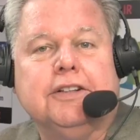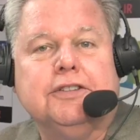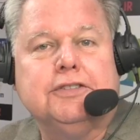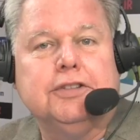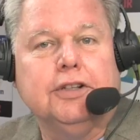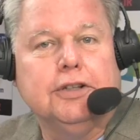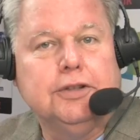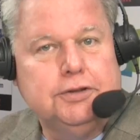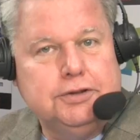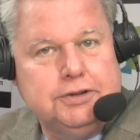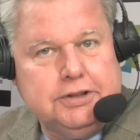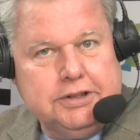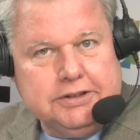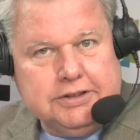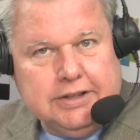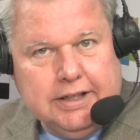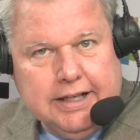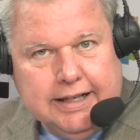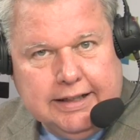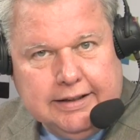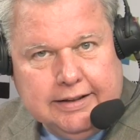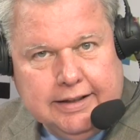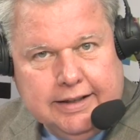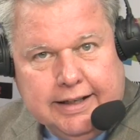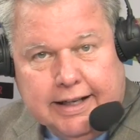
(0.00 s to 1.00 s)
solutions
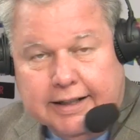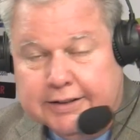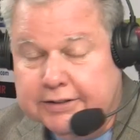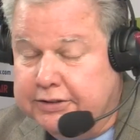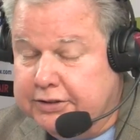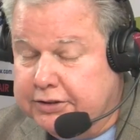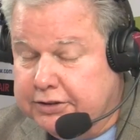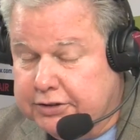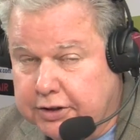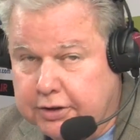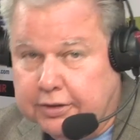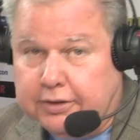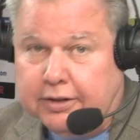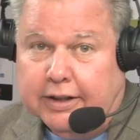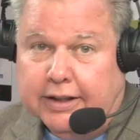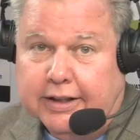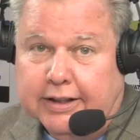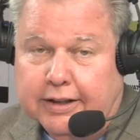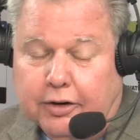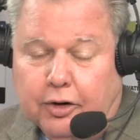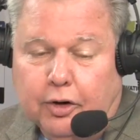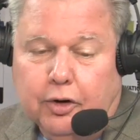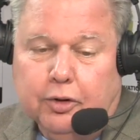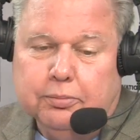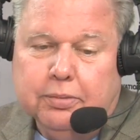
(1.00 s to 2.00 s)
lately, and certainly
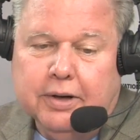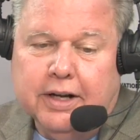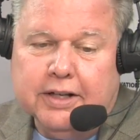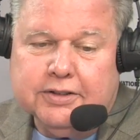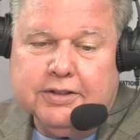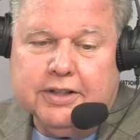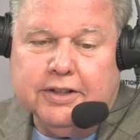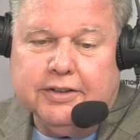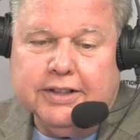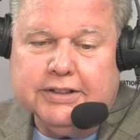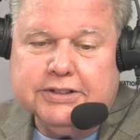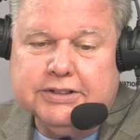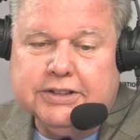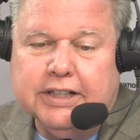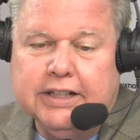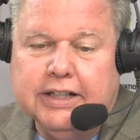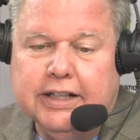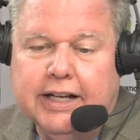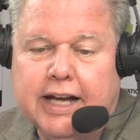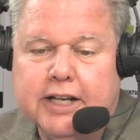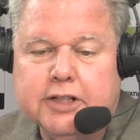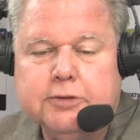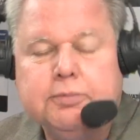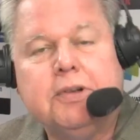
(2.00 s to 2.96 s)
a whole bunch here at CES.